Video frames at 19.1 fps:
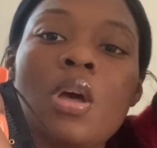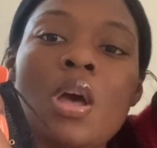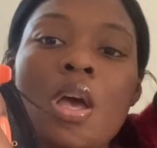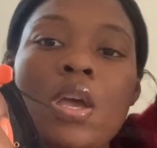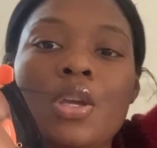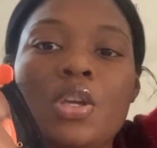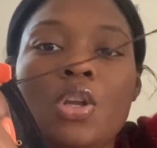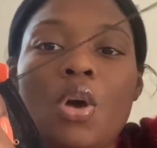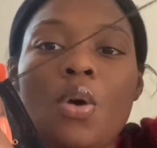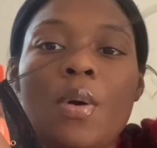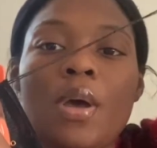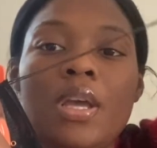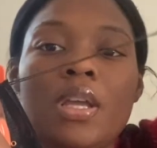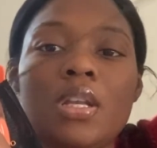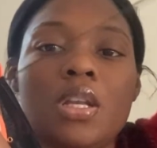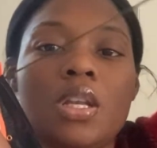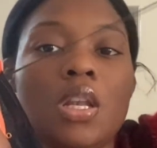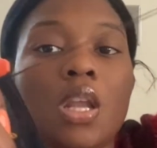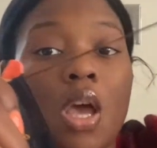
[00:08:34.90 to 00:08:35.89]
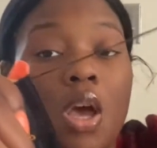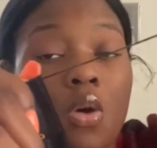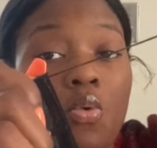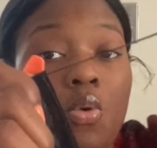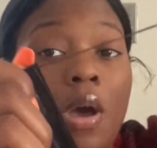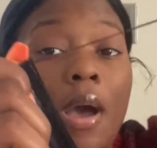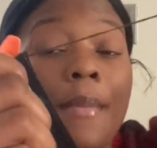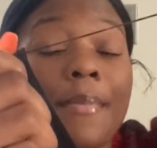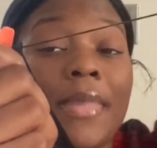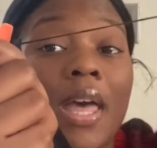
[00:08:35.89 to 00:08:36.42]
You know what? No,
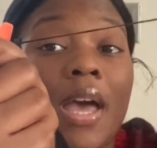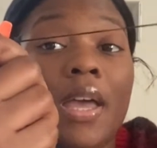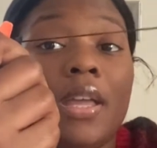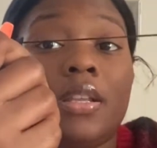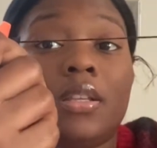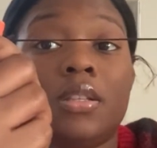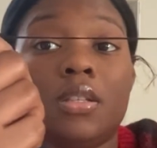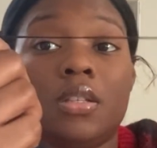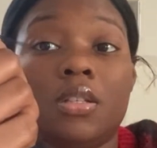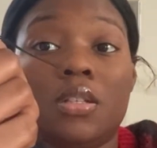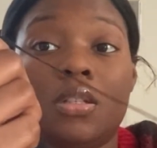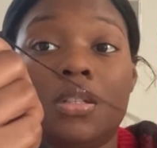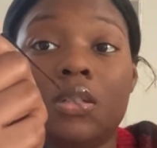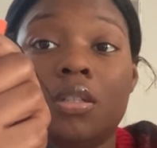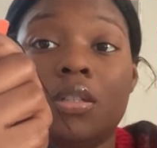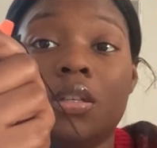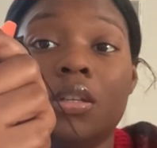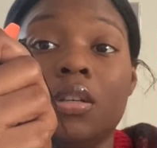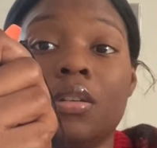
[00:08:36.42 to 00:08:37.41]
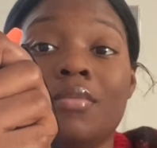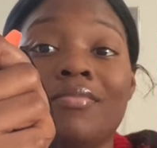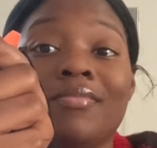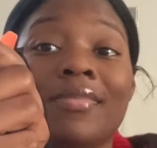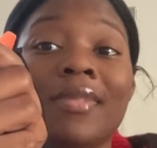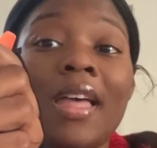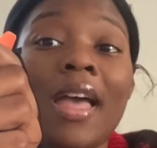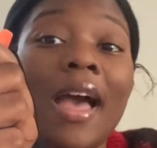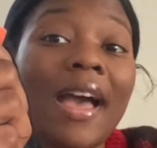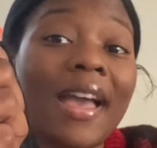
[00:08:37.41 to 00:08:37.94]
I'm not.
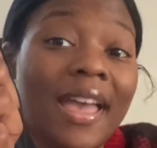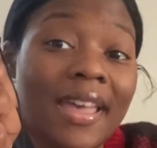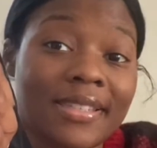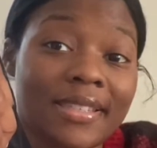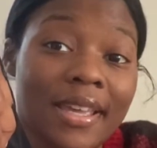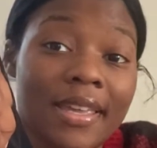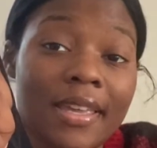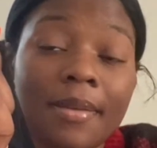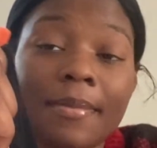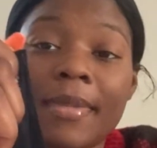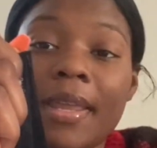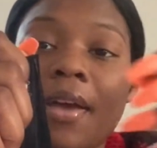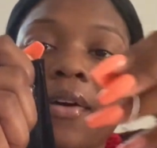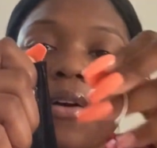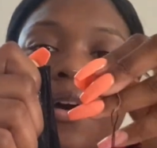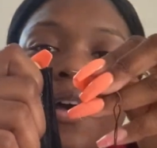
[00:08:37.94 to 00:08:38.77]
I guess I am now